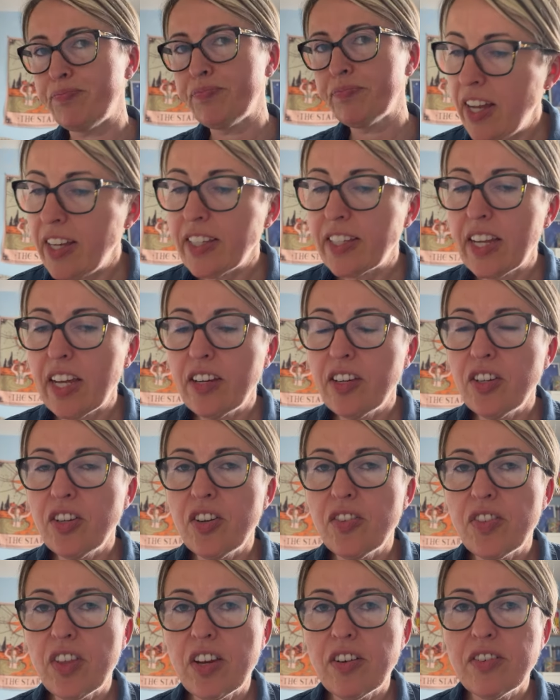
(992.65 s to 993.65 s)
Again, you know,
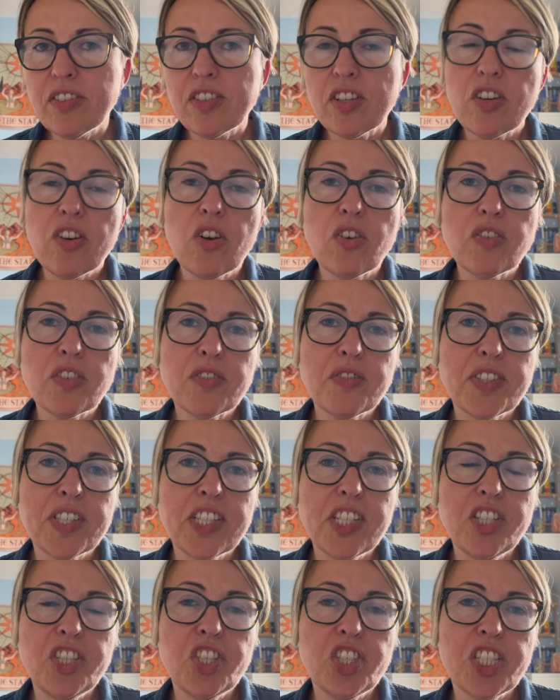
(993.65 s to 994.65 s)
there is a lot of
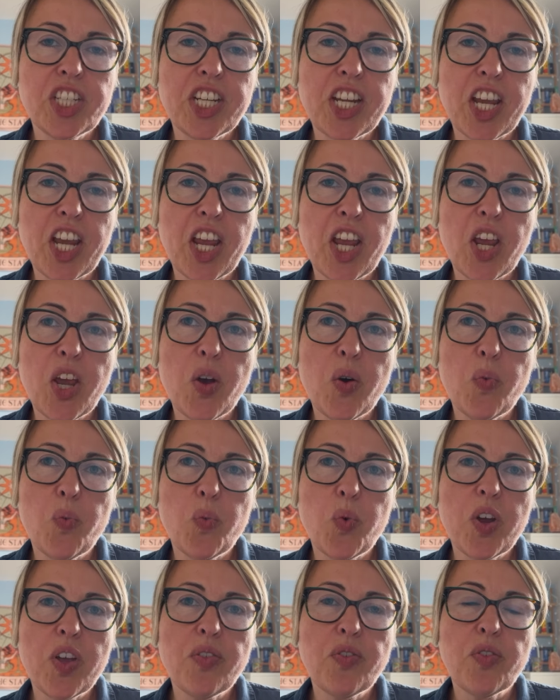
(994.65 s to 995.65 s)
synergy here
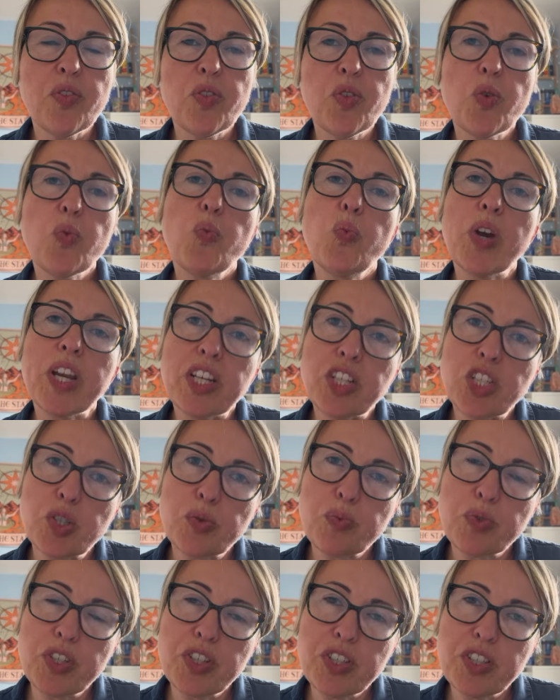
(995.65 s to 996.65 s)
with the witch
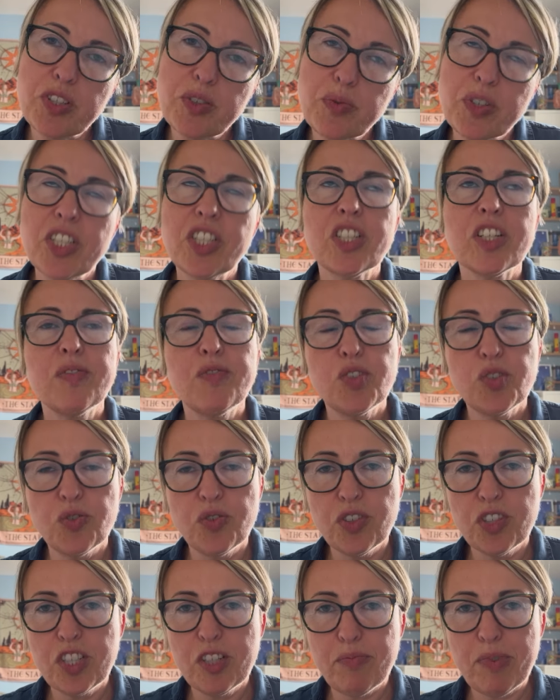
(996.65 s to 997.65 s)
wound, which I've
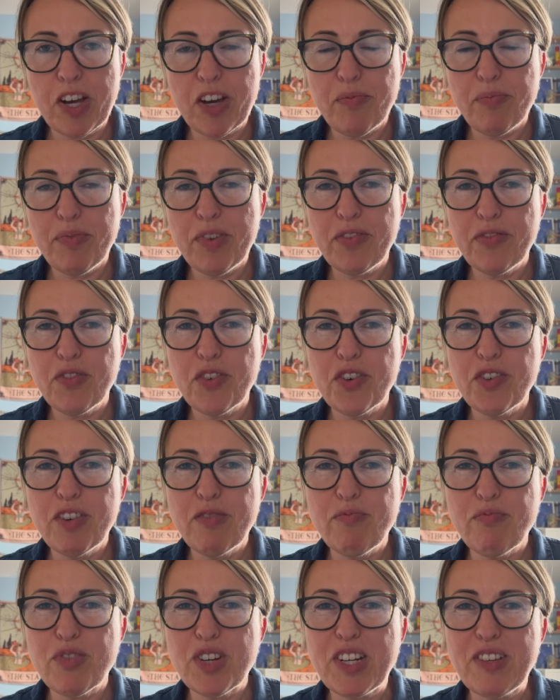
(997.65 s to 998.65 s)
talked about before in
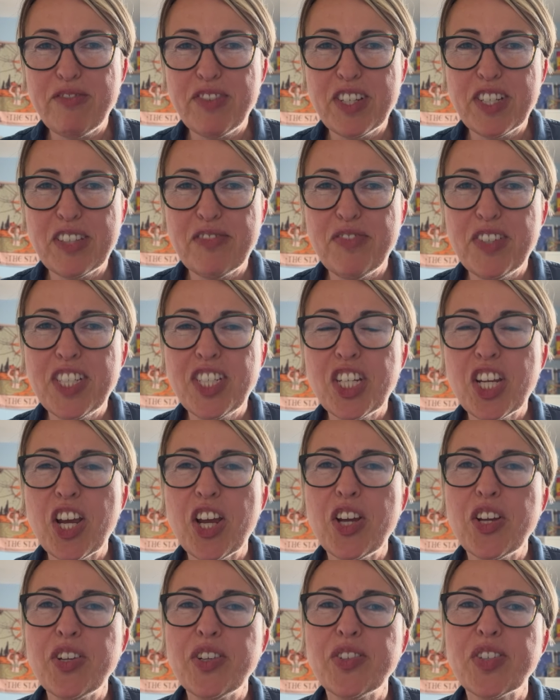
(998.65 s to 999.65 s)
previous
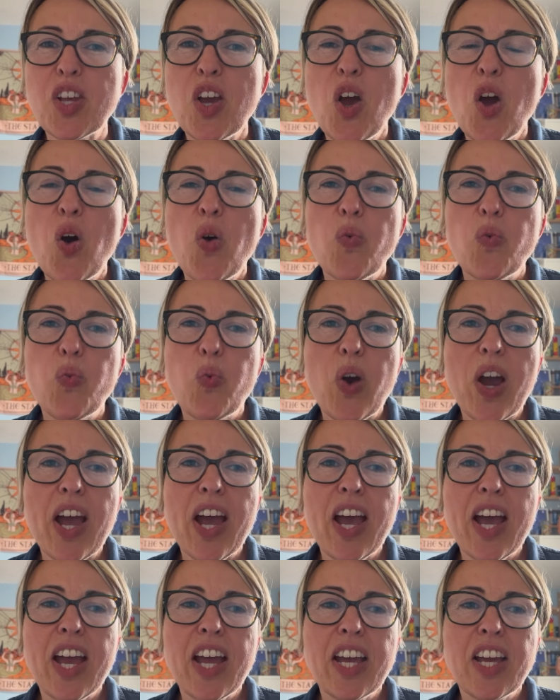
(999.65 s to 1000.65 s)
videos,
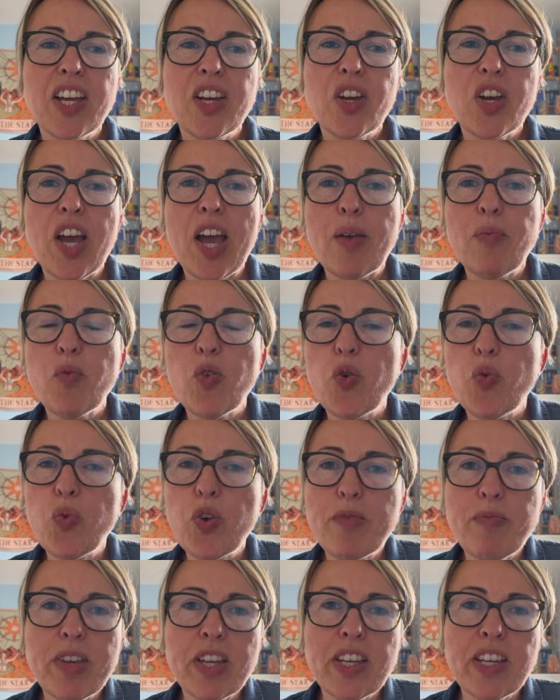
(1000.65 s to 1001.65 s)
where
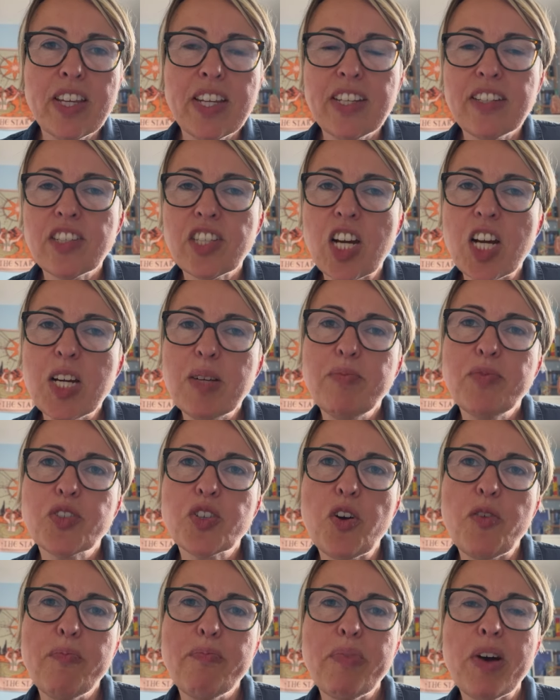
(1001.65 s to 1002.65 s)
women in times
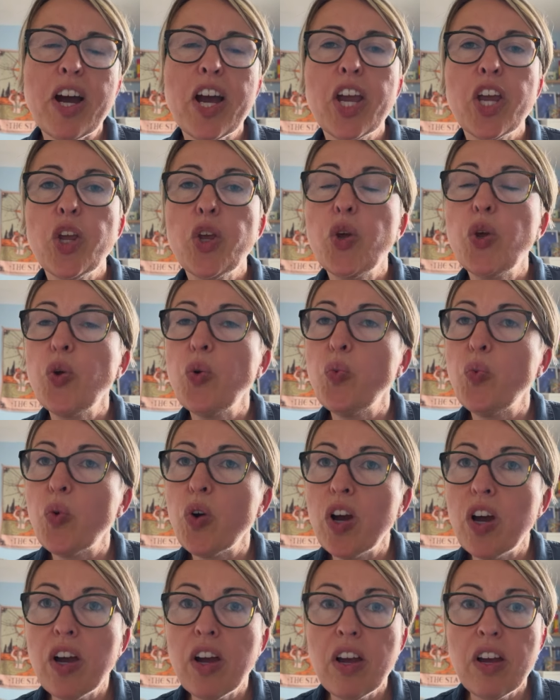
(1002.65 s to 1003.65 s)
gone by who
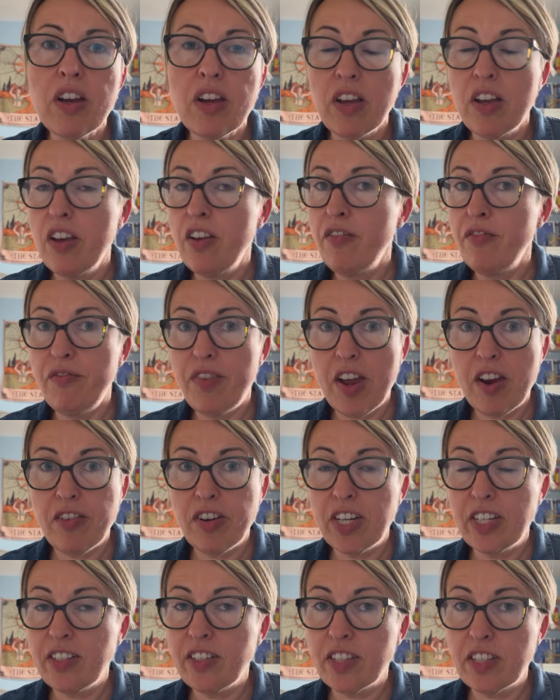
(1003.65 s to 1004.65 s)
were
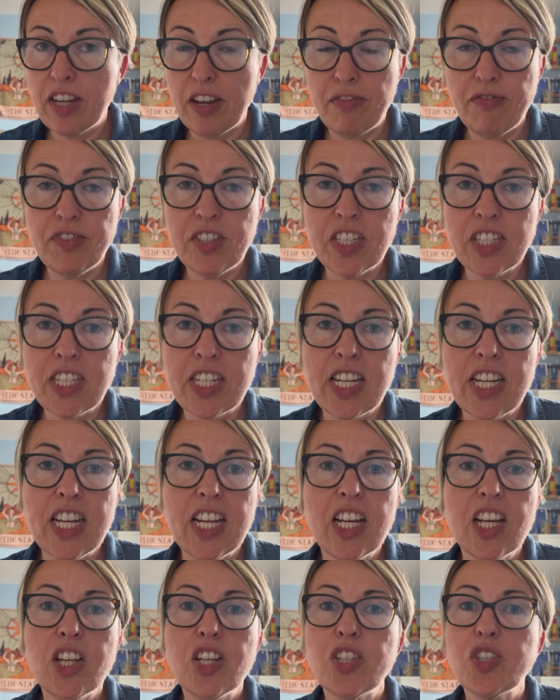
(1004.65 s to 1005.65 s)
very gifted
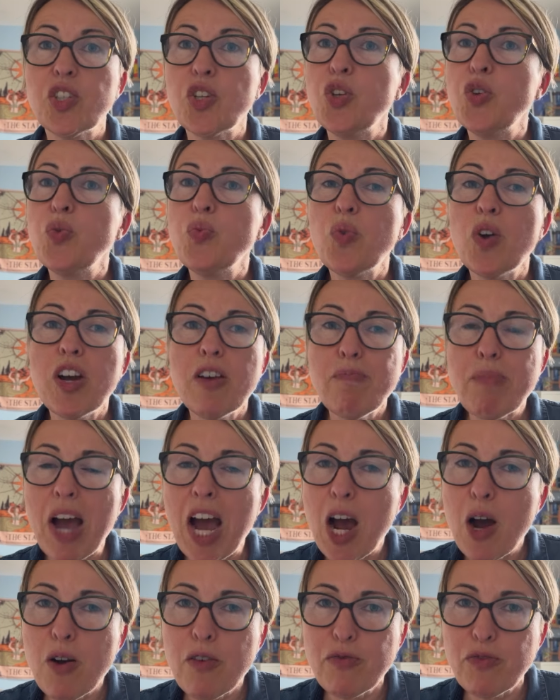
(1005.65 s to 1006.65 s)
healers, who were
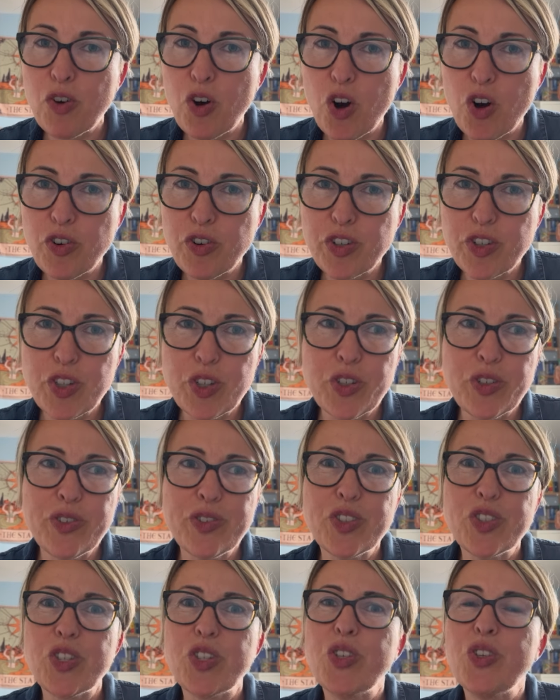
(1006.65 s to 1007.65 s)
powerful
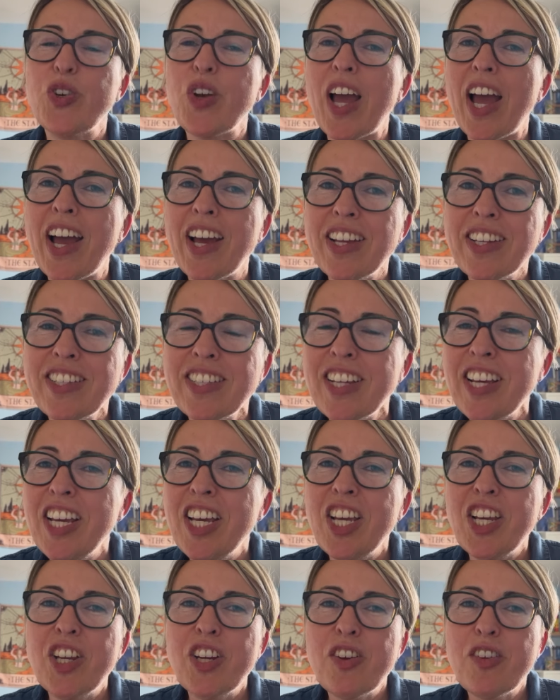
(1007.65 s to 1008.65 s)
oracles, who had,
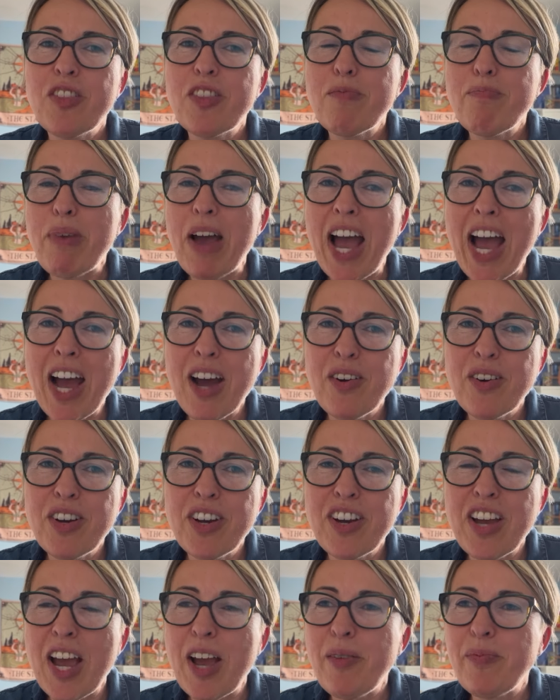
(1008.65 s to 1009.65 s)
you know, the power